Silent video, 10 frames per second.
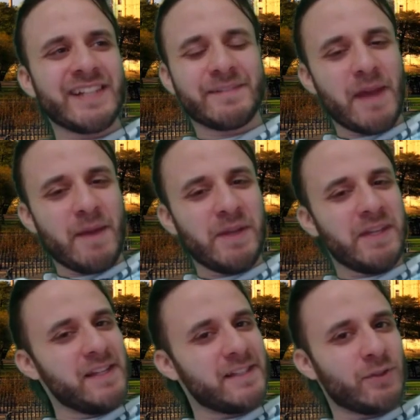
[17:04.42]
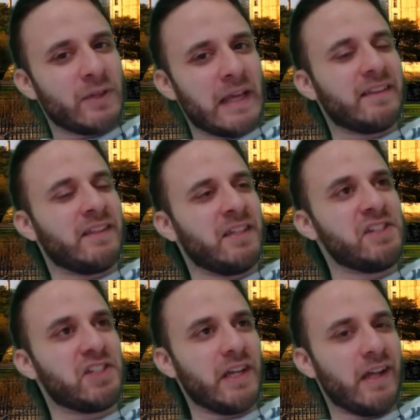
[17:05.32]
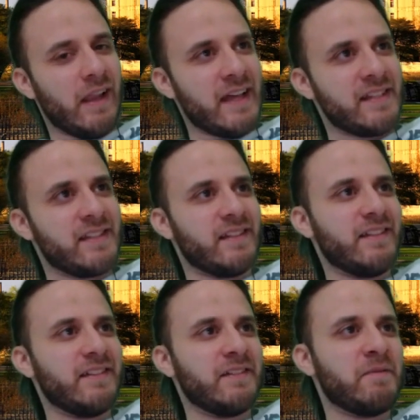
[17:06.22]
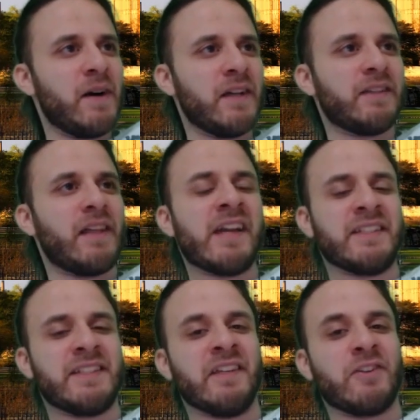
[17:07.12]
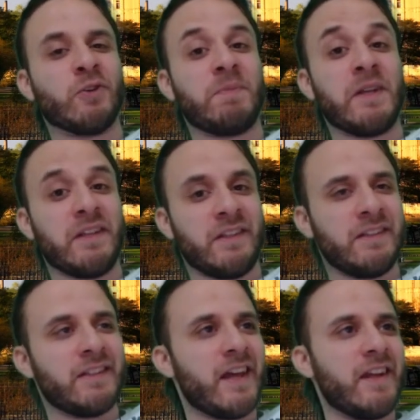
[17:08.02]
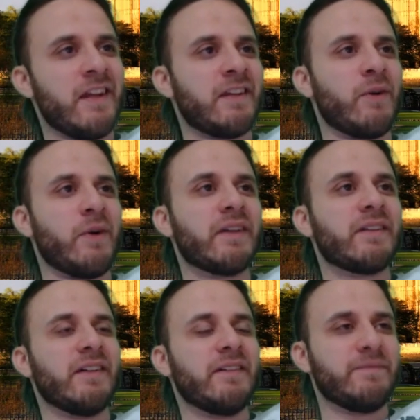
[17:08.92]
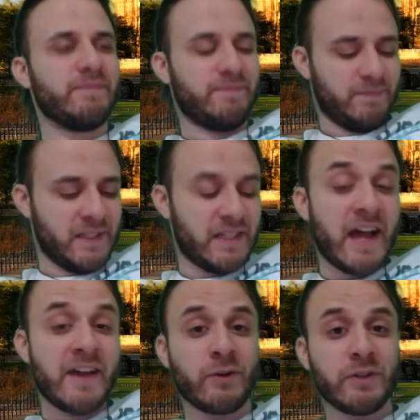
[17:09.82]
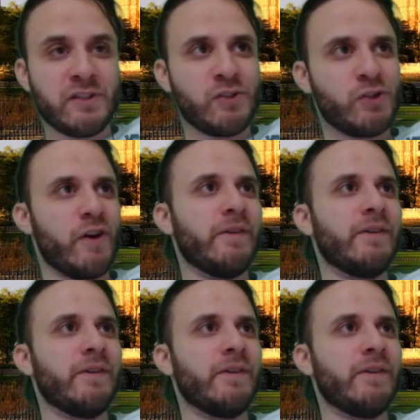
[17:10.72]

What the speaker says: maybe needs to get taught a lesson, but I think he could be an entertaining character that I could enjoy.